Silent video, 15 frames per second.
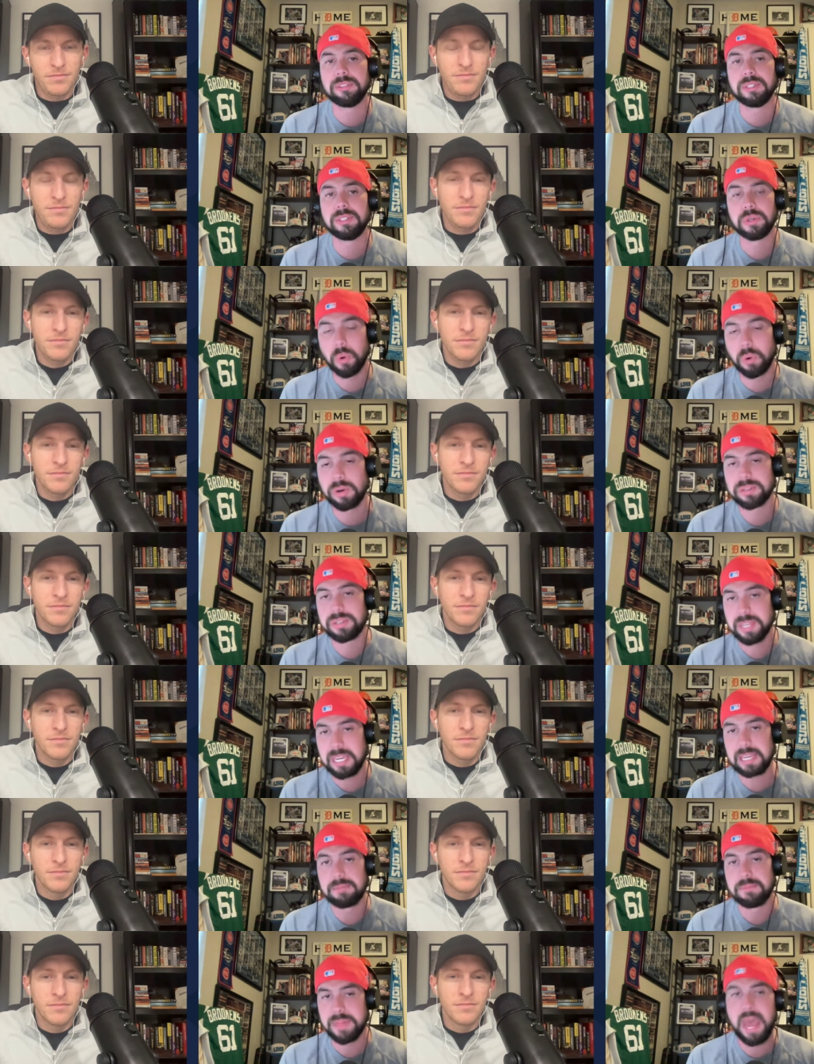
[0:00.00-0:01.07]
Speaker 1: your
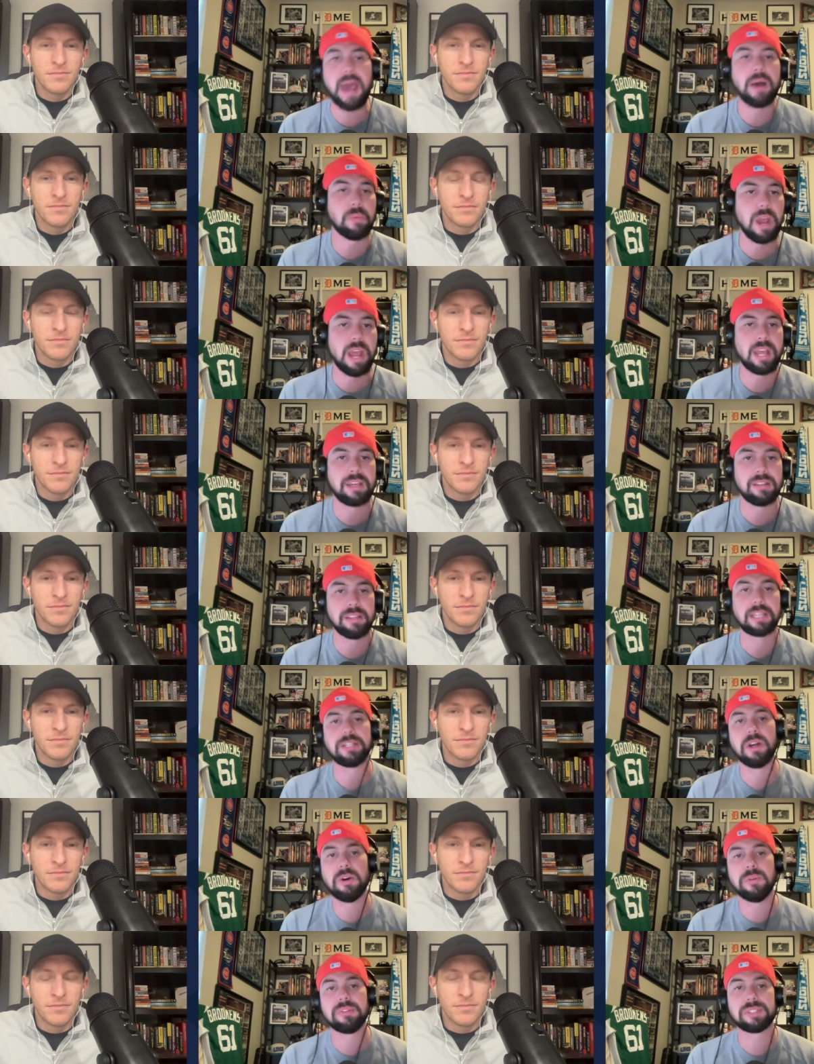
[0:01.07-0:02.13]
team that way.
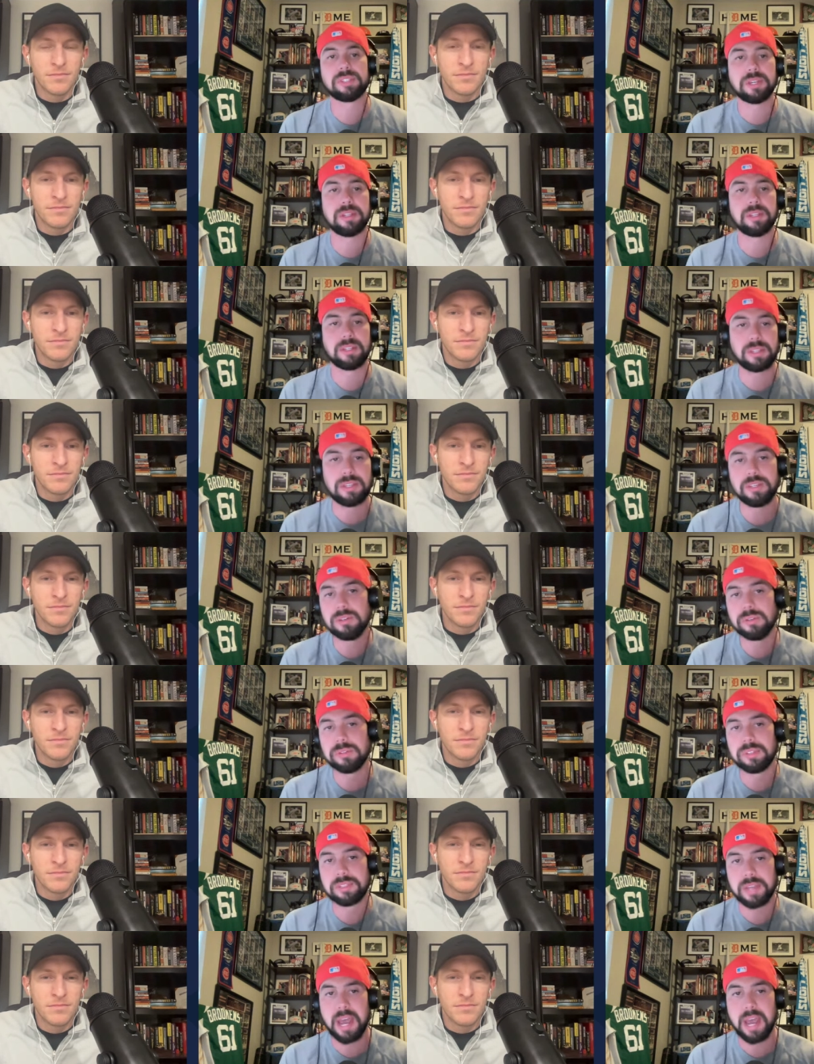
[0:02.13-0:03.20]
Like no one's going to
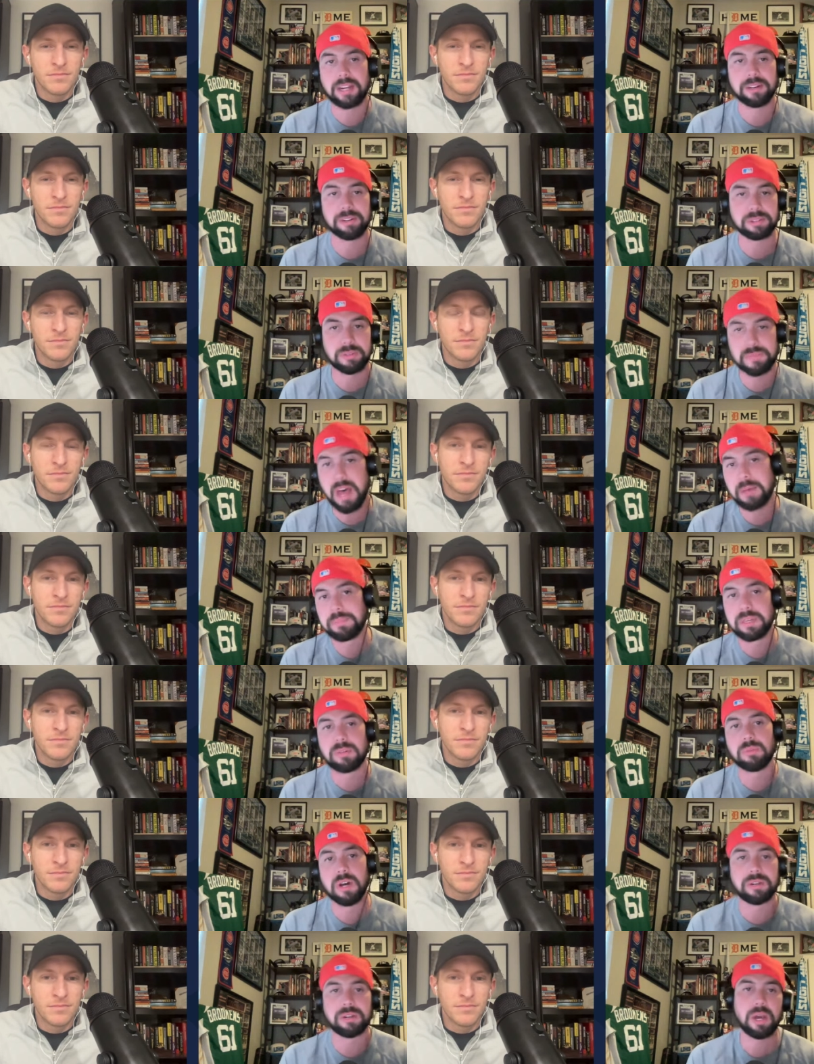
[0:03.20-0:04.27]
accuse the Tigers of not
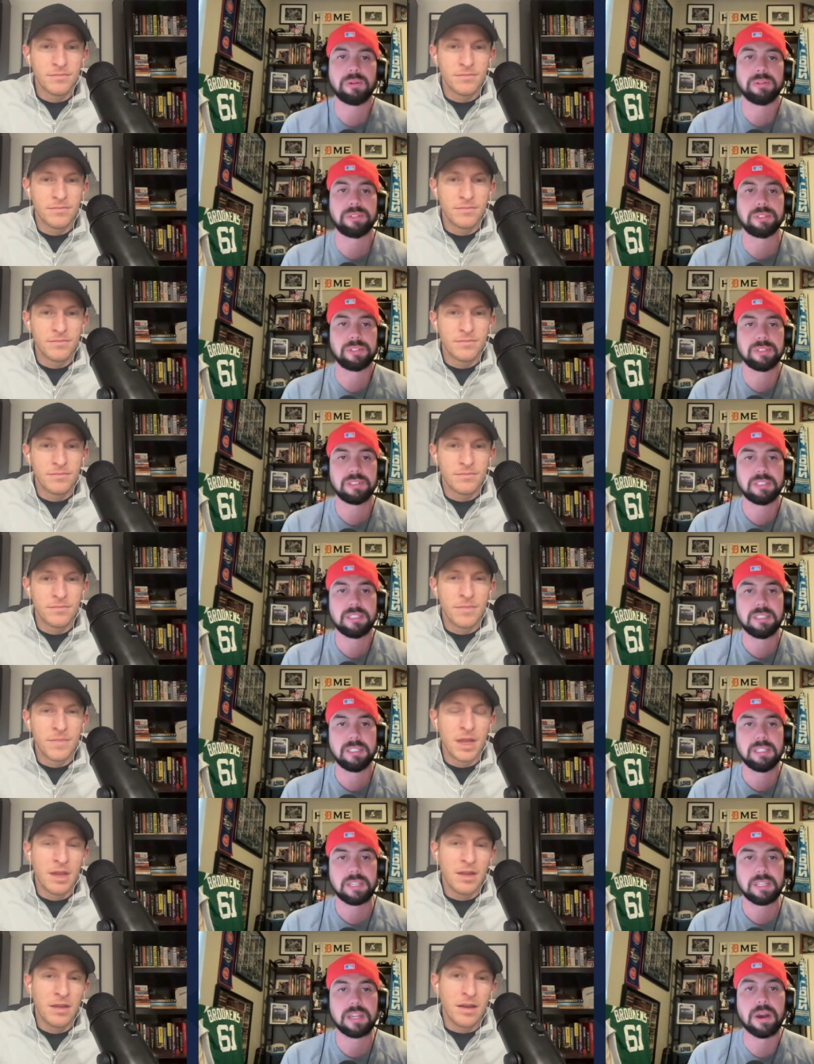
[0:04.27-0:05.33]
being well coached.
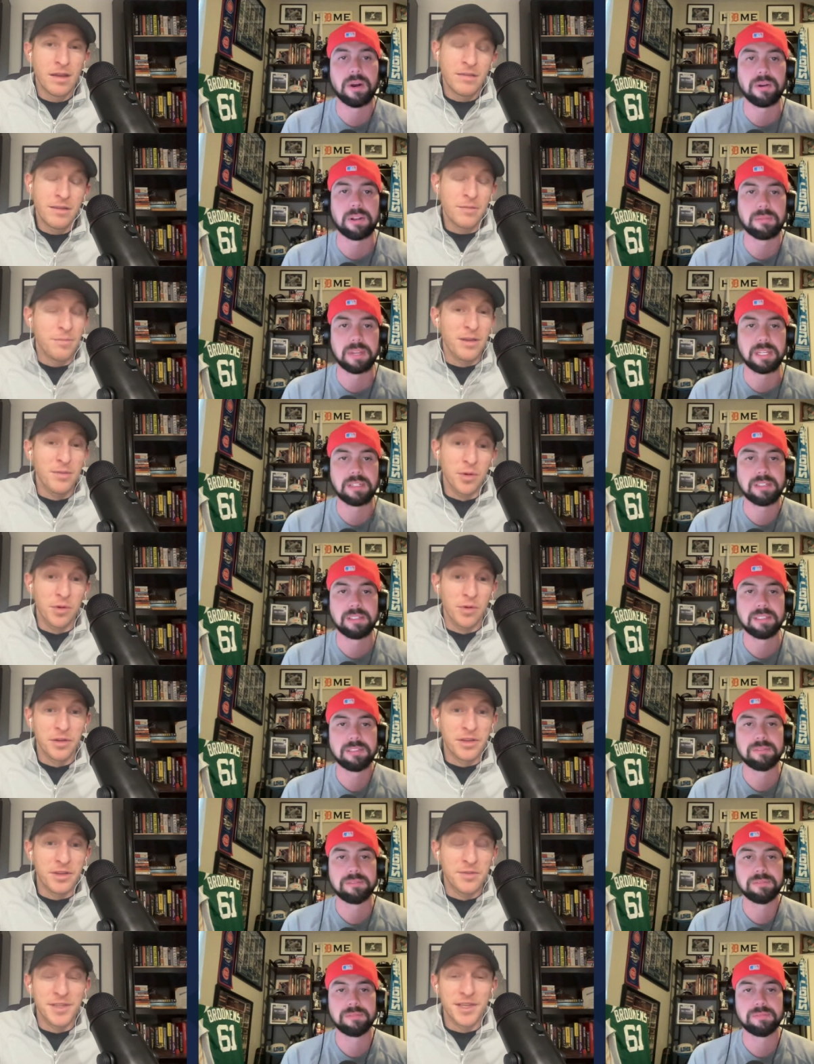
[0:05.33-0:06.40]
You know, I think
Speaker 2: people
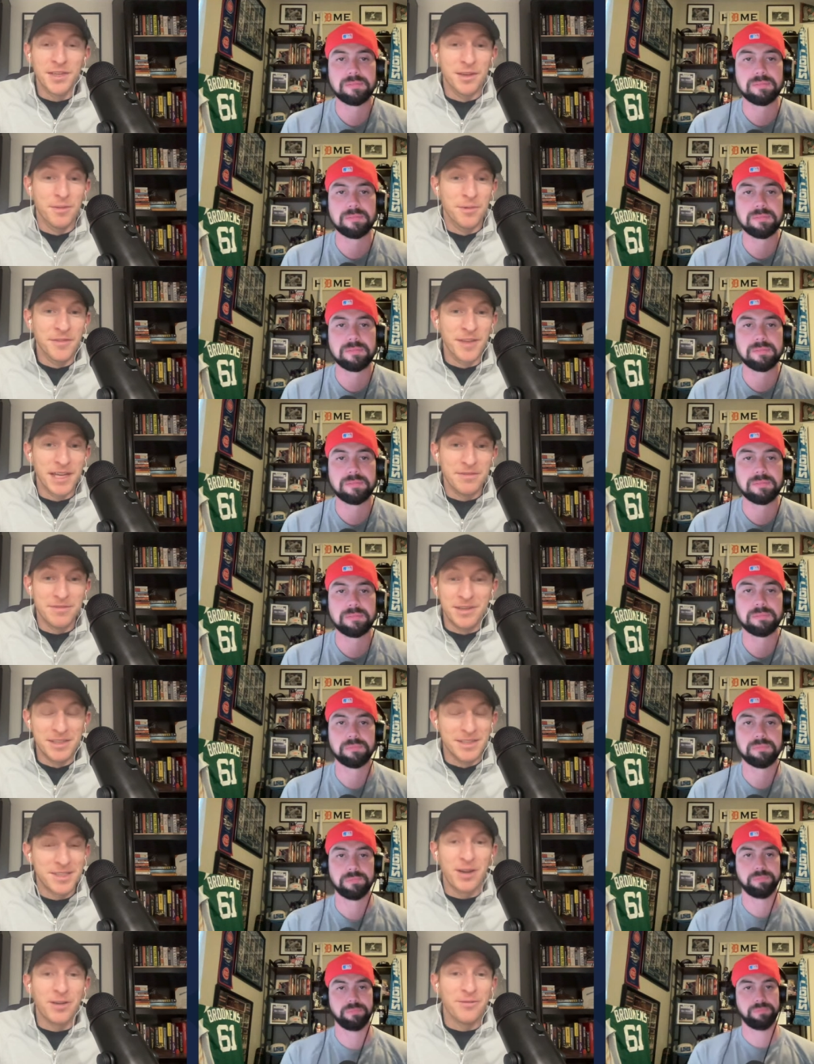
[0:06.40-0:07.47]
are accusing them of that the
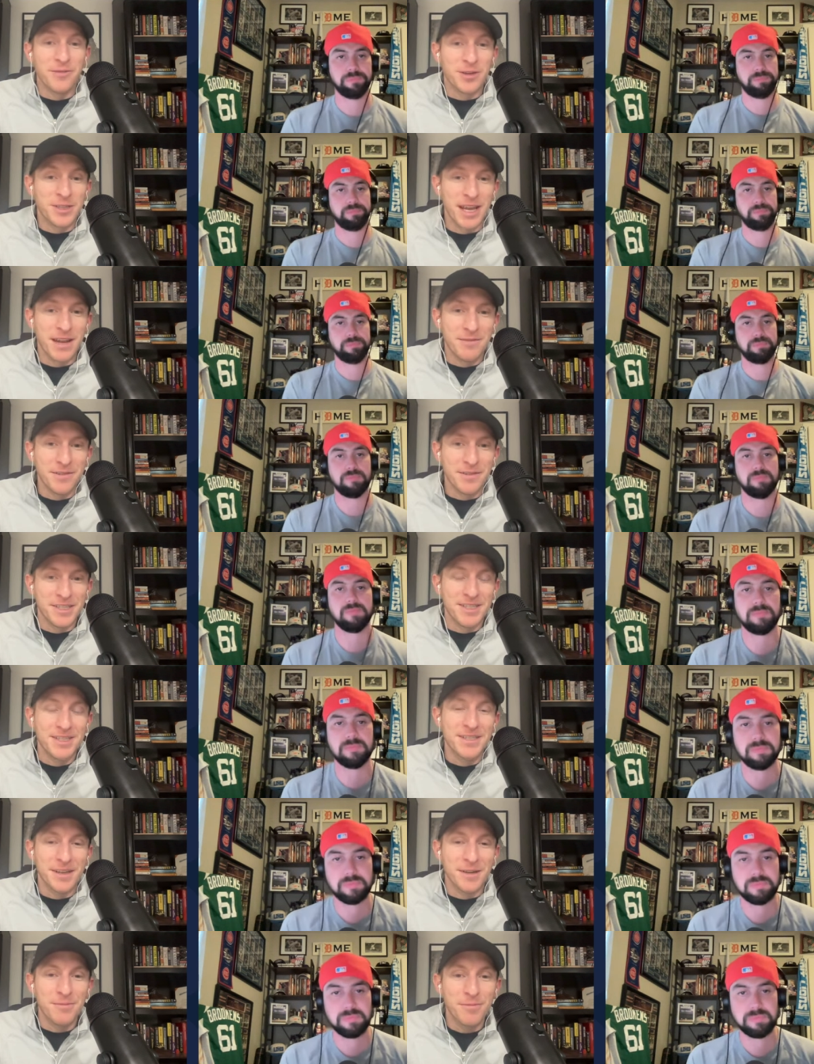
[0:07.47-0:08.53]
entire first half of the
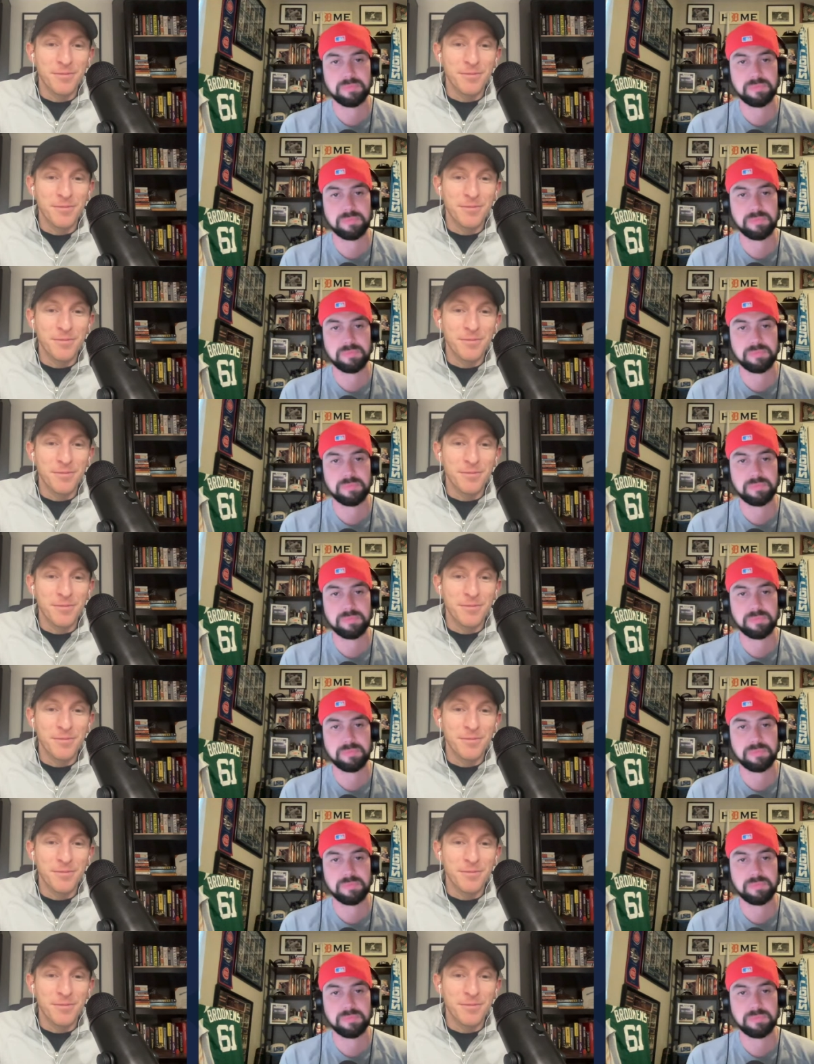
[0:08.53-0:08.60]
season.